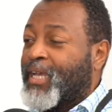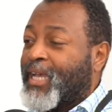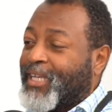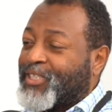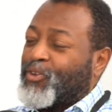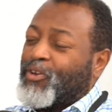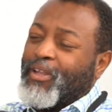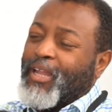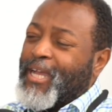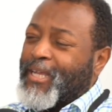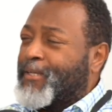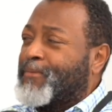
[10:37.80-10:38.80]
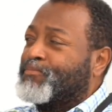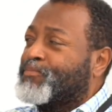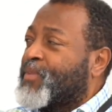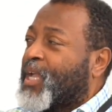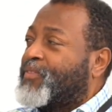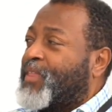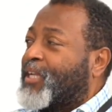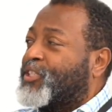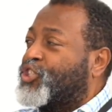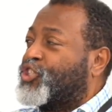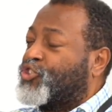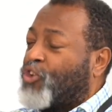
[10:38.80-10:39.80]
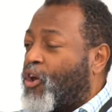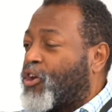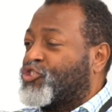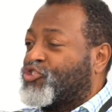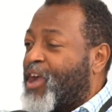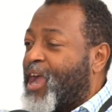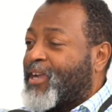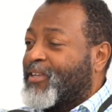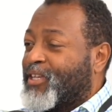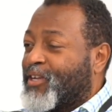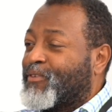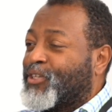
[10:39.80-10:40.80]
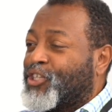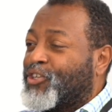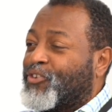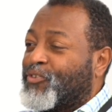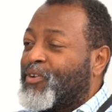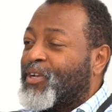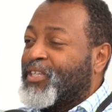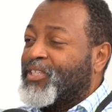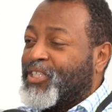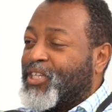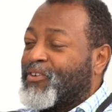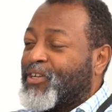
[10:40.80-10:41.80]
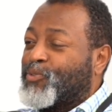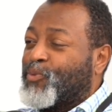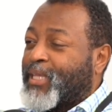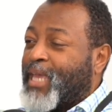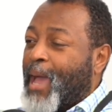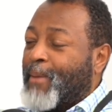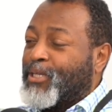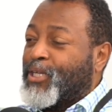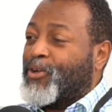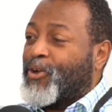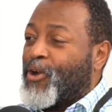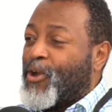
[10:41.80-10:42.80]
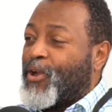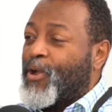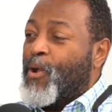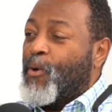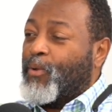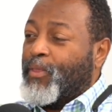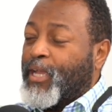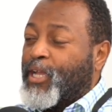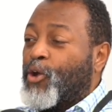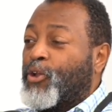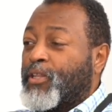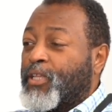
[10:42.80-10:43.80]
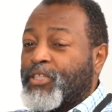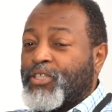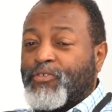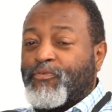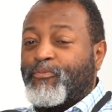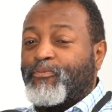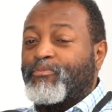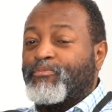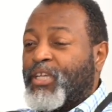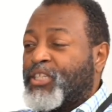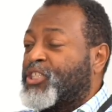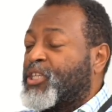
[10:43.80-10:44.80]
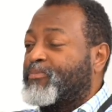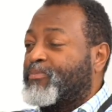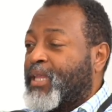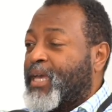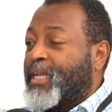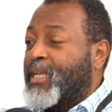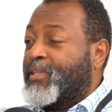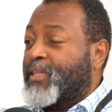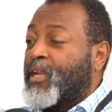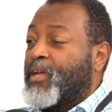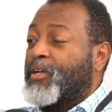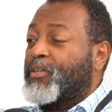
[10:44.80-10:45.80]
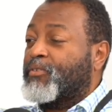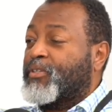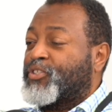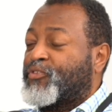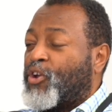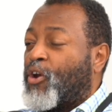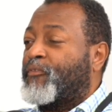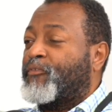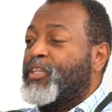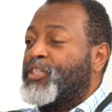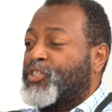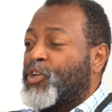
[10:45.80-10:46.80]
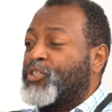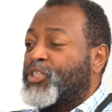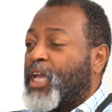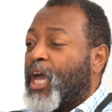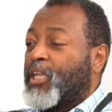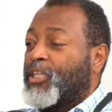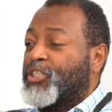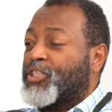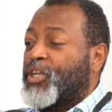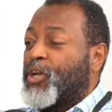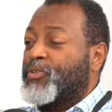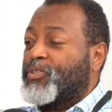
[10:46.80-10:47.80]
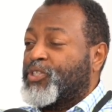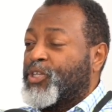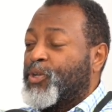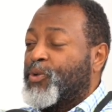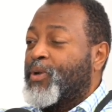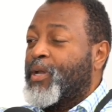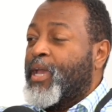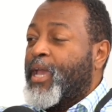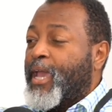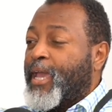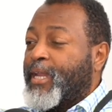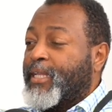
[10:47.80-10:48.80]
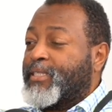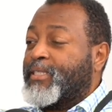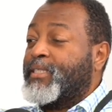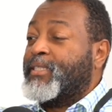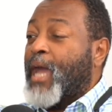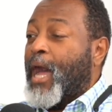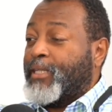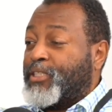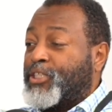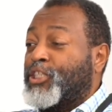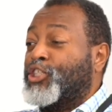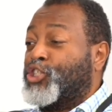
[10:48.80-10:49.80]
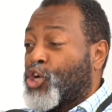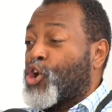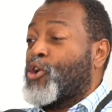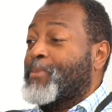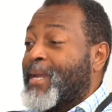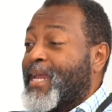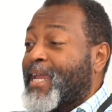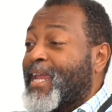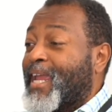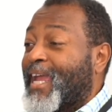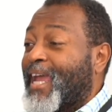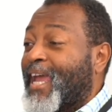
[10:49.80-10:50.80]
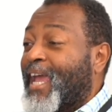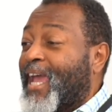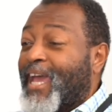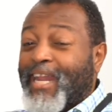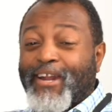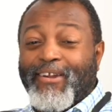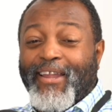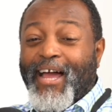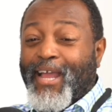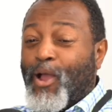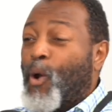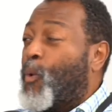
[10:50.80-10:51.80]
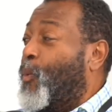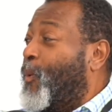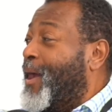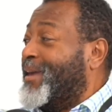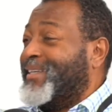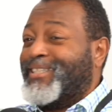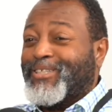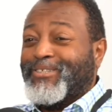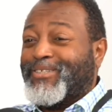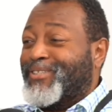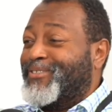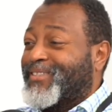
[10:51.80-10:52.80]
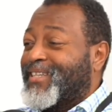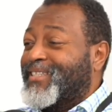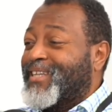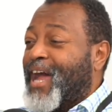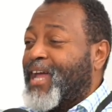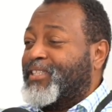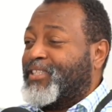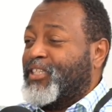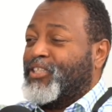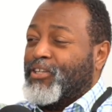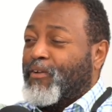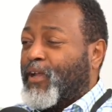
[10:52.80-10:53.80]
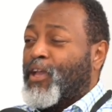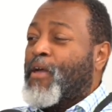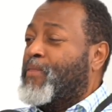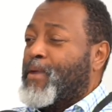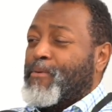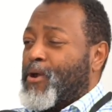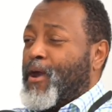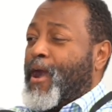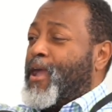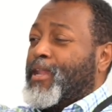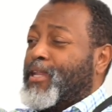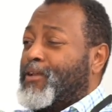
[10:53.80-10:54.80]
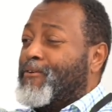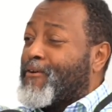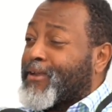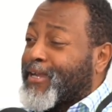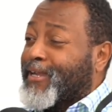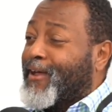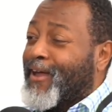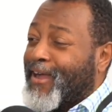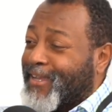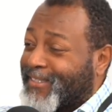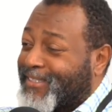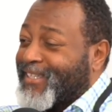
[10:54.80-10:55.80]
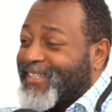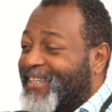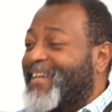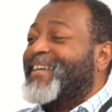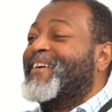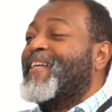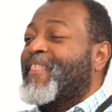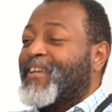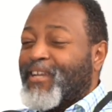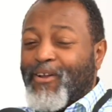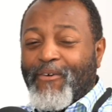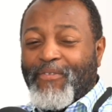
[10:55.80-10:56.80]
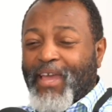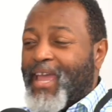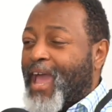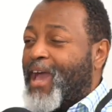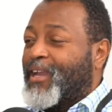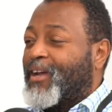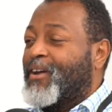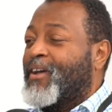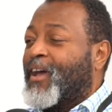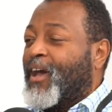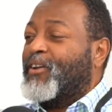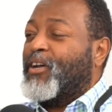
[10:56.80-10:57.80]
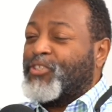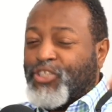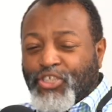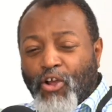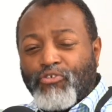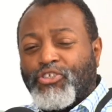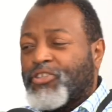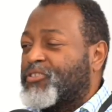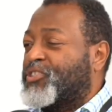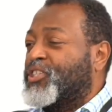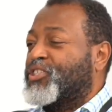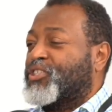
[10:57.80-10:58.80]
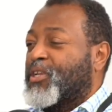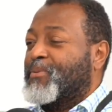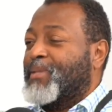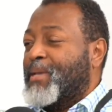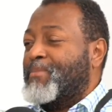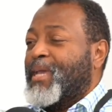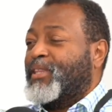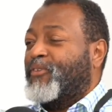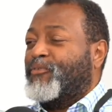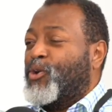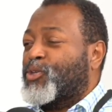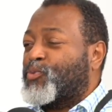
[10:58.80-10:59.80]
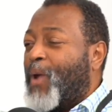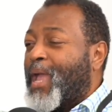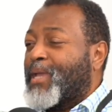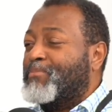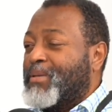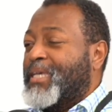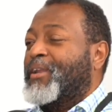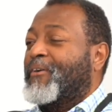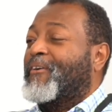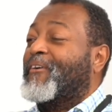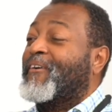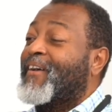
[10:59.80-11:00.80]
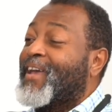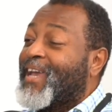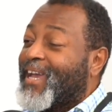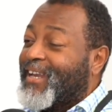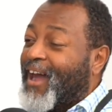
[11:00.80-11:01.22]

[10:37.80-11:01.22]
it's sort of like that Star Trek, the original series with Captain Kirk, where they go to this distant planet that a Starfleet sociologist goes to, and it's Nazi Germany. And they're like, why did you choose the Nazis? And they're like, they were highly organized. And they, you know, they had a, a, a social system. They made the Volkswagen Beetle and